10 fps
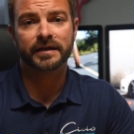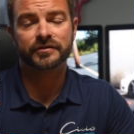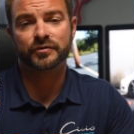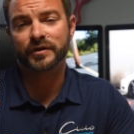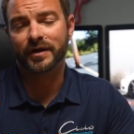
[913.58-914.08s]

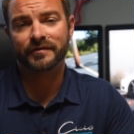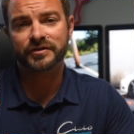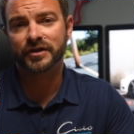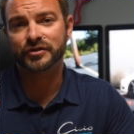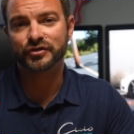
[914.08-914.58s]
so we don't have a
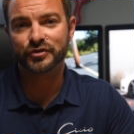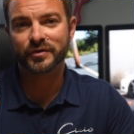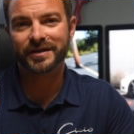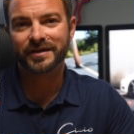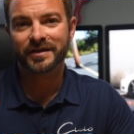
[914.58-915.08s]
ton to do
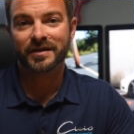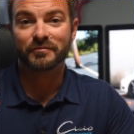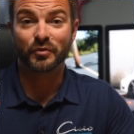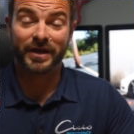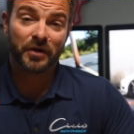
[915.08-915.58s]
with it,
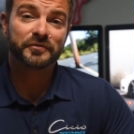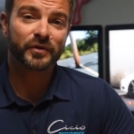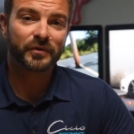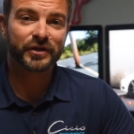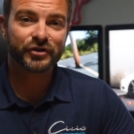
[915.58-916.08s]
but we helped
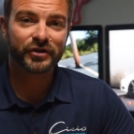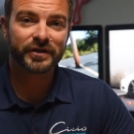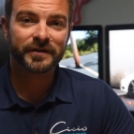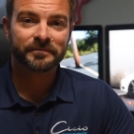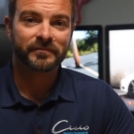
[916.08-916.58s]
where we
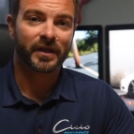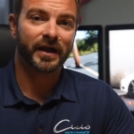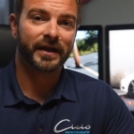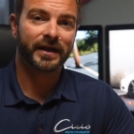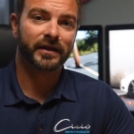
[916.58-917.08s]
could.
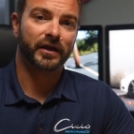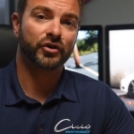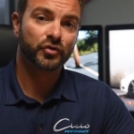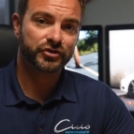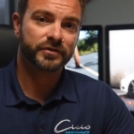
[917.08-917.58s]
I
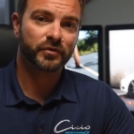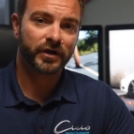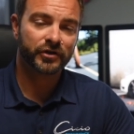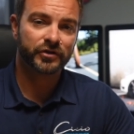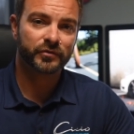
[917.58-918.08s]
coached him where
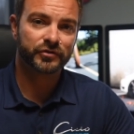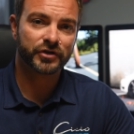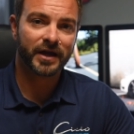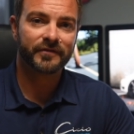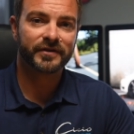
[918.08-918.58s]
he could with
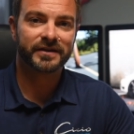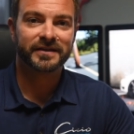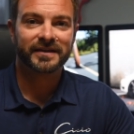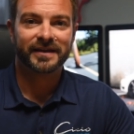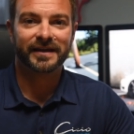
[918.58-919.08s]
driving,
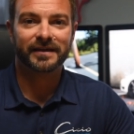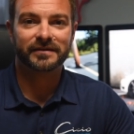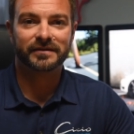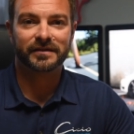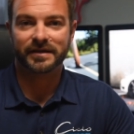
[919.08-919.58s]

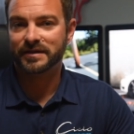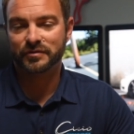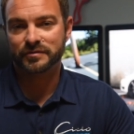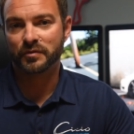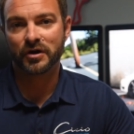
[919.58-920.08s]
and he
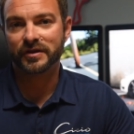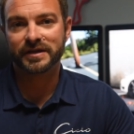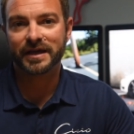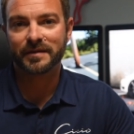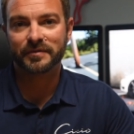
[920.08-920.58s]
was a part of the
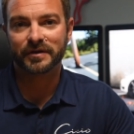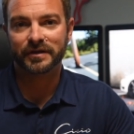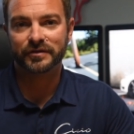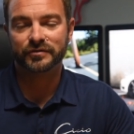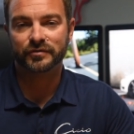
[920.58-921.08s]
camp,
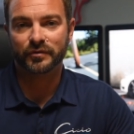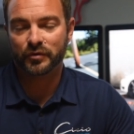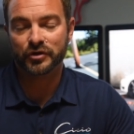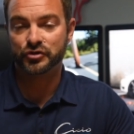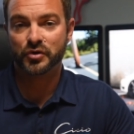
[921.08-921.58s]
and
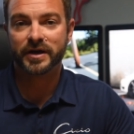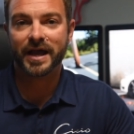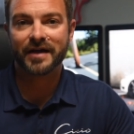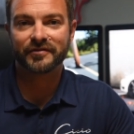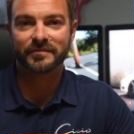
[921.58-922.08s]
we enjoyed
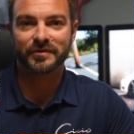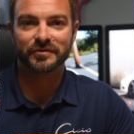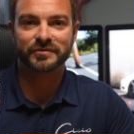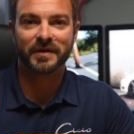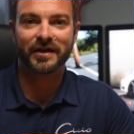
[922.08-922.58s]
having him. He
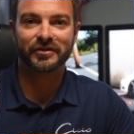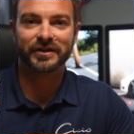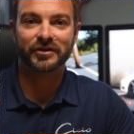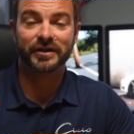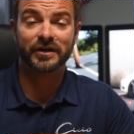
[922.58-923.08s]
was smiling
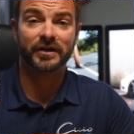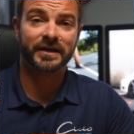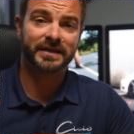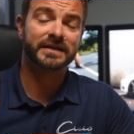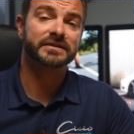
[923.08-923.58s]
ear to ear,
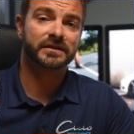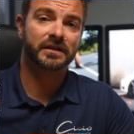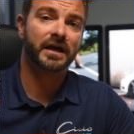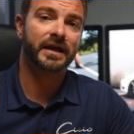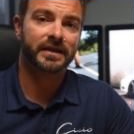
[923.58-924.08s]
and he is a
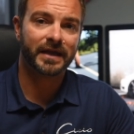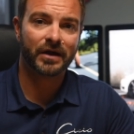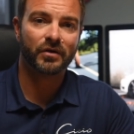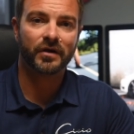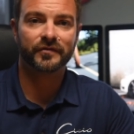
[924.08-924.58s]
client
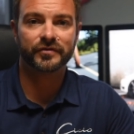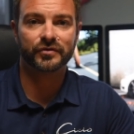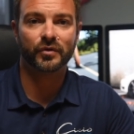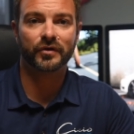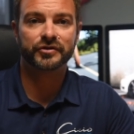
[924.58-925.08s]
now of the
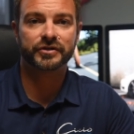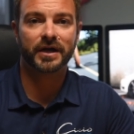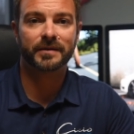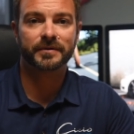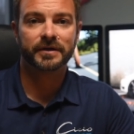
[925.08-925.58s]
North
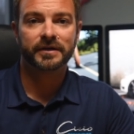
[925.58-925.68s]
shop,